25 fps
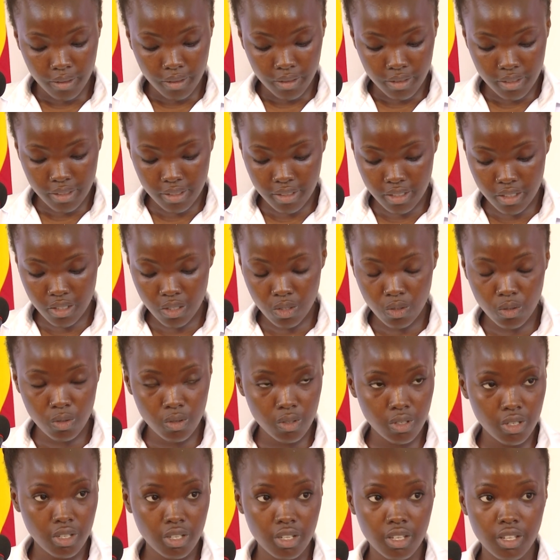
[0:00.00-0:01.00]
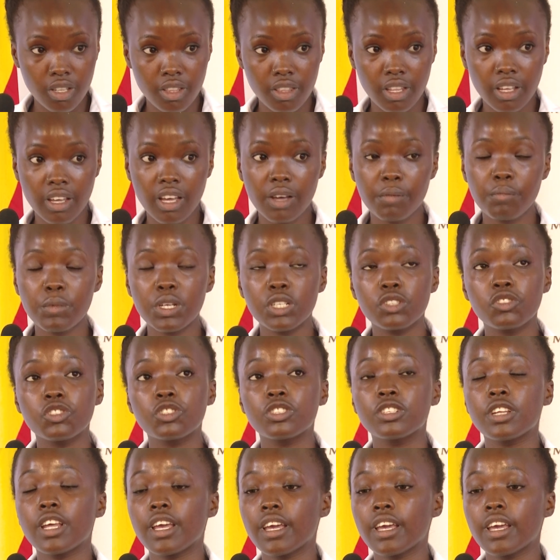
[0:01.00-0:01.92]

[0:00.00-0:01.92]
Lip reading: Still, the government should